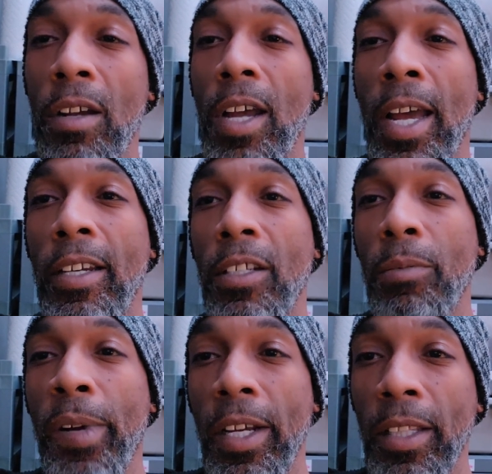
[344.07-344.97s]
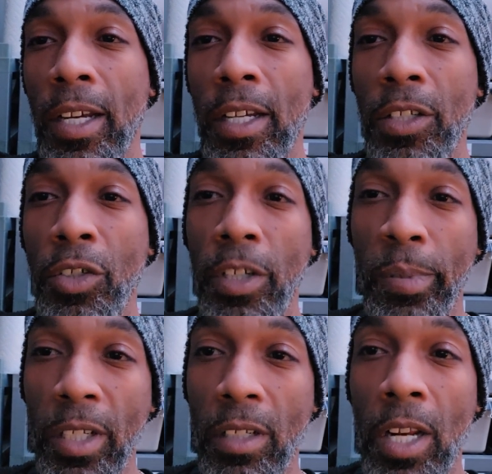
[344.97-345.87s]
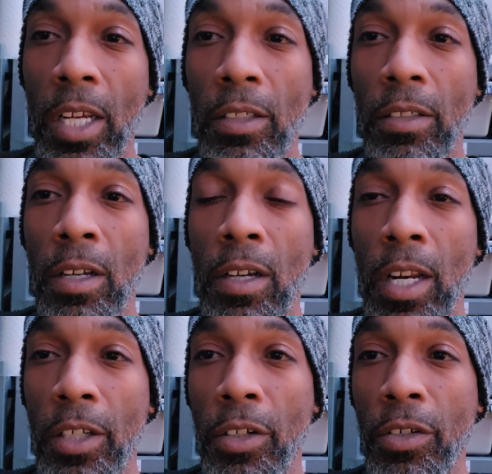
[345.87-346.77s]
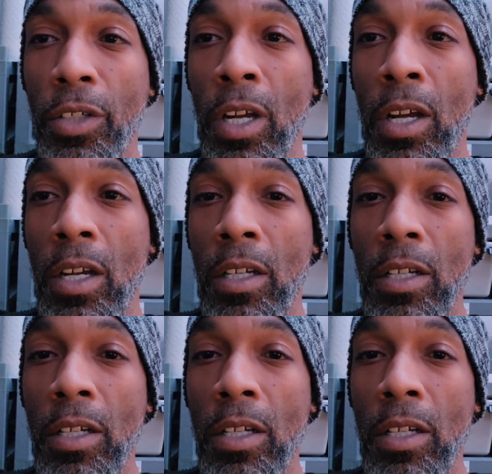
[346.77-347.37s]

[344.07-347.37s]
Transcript: High Desert Pythons, GP Snakes. Uh, that's Gershon.